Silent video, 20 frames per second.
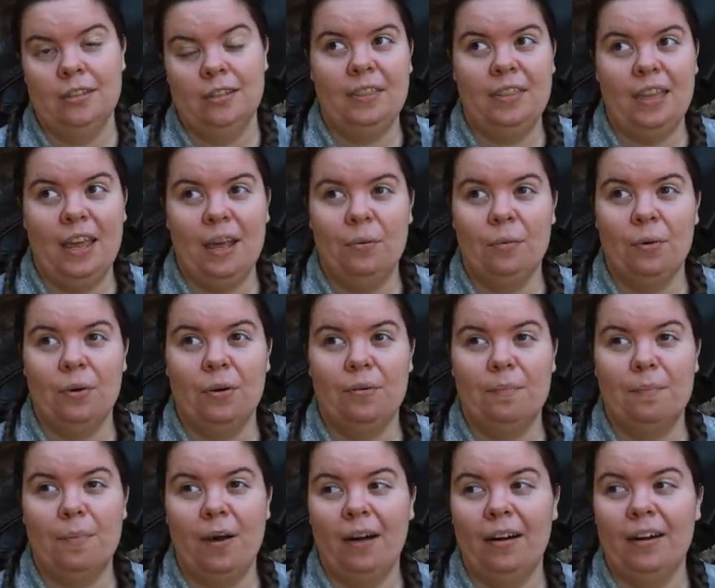They were
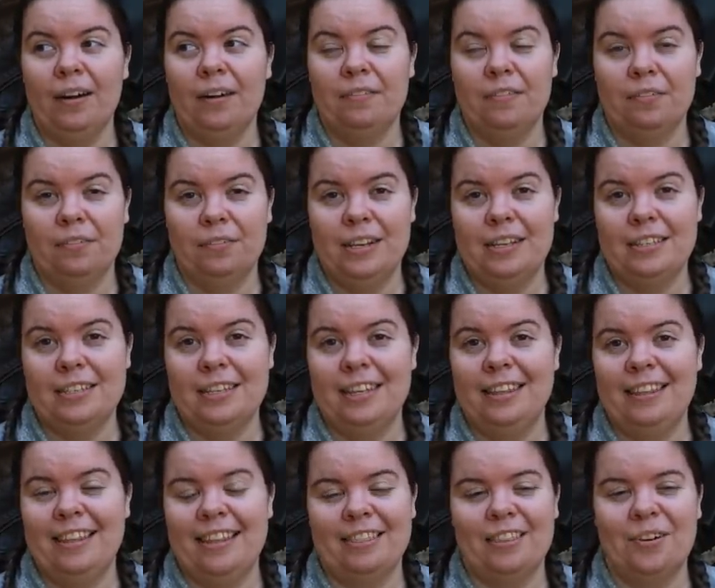part of the
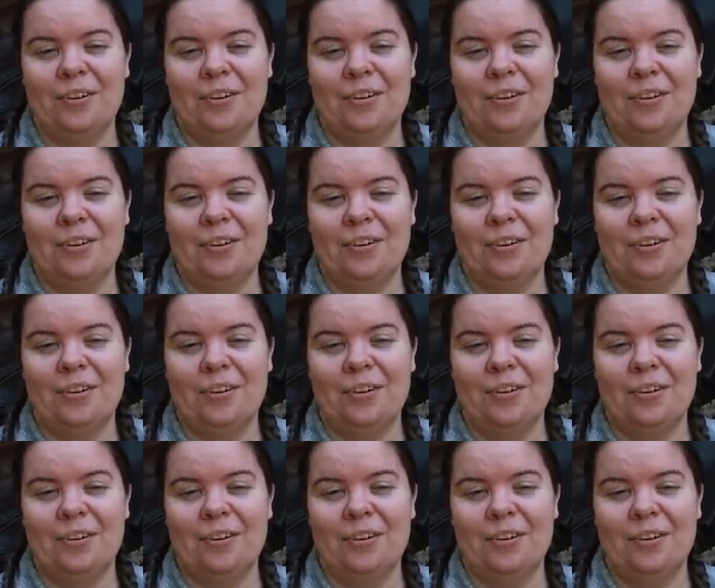reason that